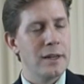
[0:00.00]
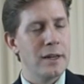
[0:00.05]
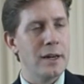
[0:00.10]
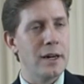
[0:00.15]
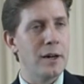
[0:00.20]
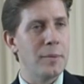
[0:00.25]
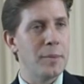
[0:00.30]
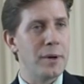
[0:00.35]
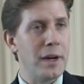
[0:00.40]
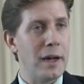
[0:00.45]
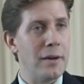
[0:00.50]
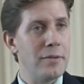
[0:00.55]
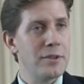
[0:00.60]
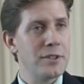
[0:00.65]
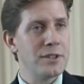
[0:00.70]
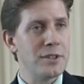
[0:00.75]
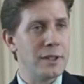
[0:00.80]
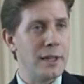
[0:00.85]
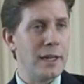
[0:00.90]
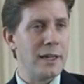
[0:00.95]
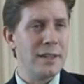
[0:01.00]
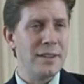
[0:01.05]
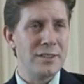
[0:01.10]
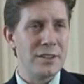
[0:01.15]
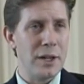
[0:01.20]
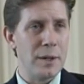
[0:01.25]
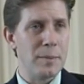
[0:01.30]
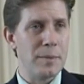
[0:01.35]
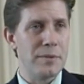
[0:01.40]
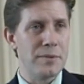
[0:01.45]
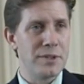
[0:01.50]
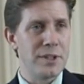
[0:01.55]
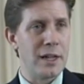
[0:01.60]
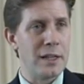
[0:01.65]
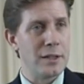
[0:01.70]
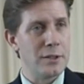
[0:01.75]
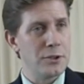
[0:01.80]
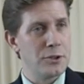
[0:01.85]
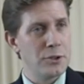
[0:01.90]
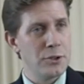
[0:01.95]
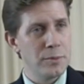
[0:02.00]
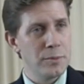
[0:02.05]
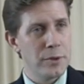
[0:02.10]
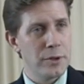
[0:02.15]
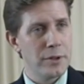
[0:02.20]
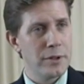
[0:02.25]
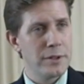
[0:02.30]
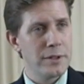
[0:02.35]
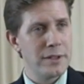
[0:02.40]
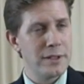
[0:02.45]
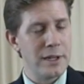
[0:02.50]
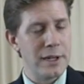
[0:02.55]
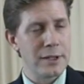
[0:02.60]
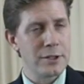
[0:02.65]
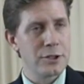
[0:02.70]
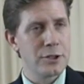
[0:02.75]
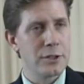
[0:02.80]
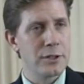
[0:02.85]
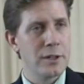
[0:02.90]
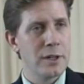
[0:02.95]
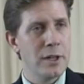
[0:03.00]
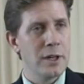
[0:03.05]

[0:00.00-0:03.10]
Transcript: Uh, but obviously any type of solid tumor detection,